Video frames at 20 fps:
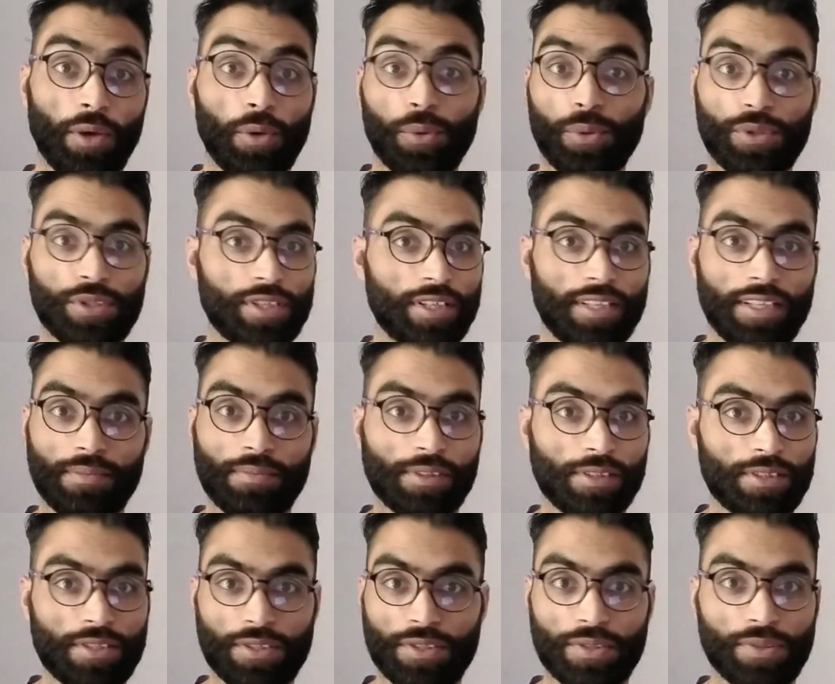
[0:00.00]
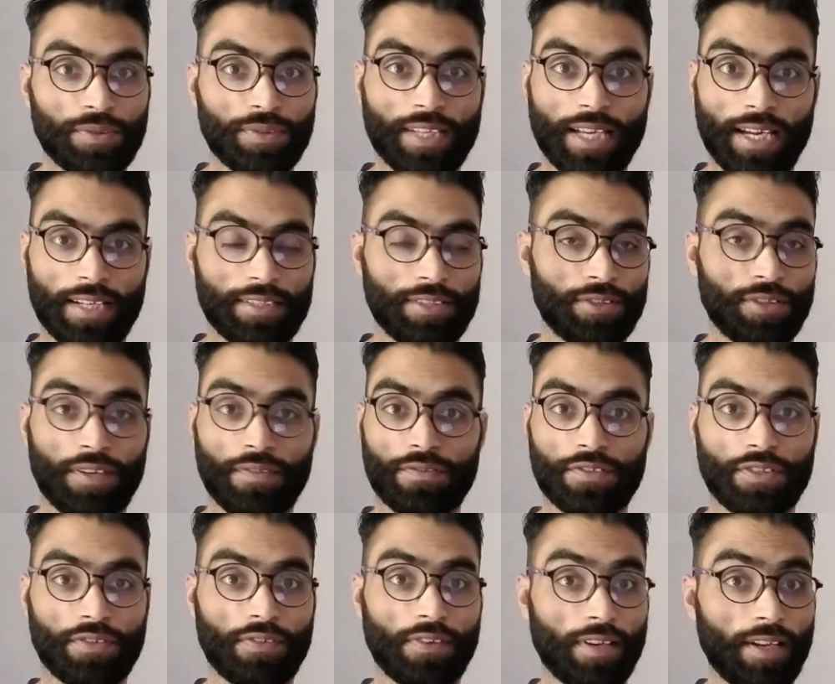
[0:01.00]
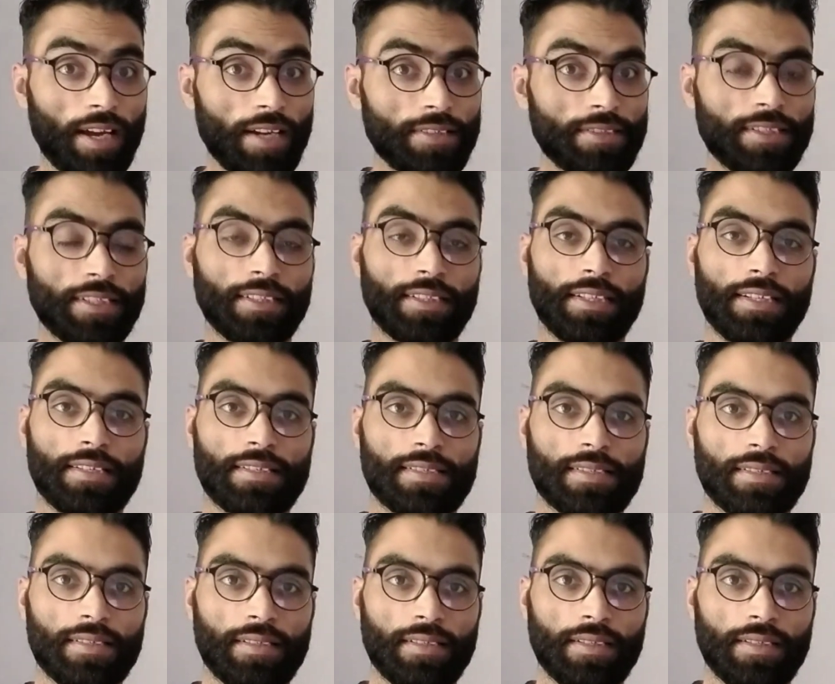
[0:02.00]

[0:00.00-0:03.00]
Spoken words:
who is unable to do that, and after realizing this,